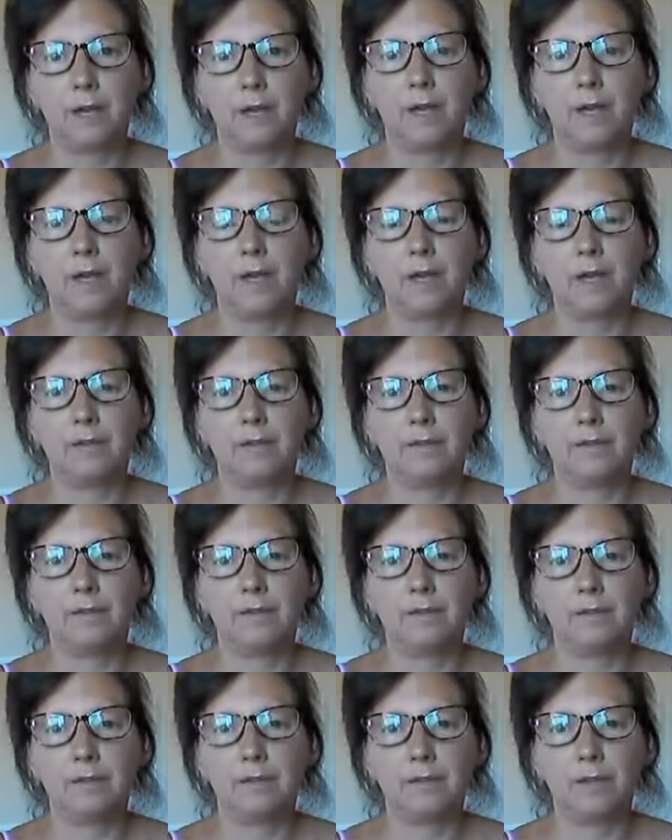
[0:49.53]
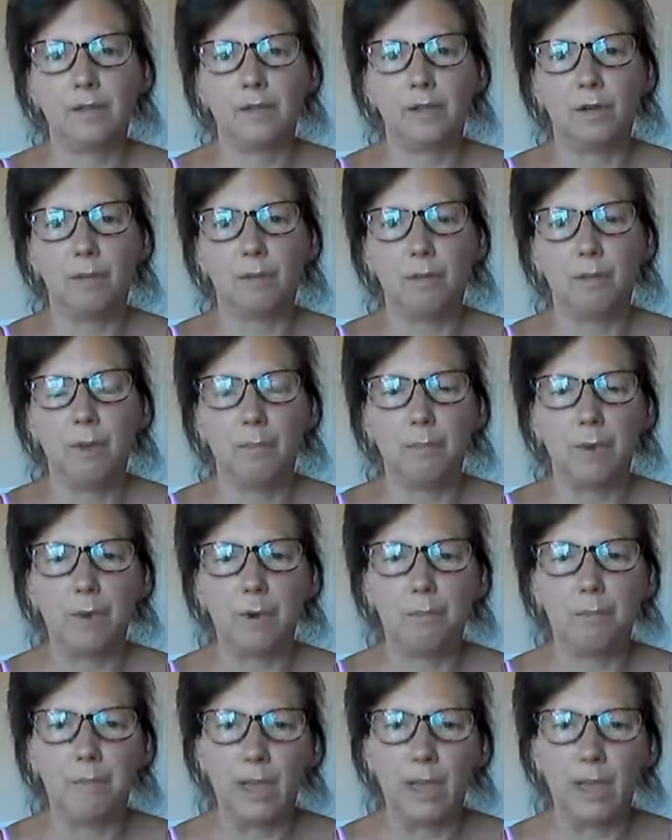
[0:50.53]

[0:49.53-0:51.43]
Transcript: and a lot more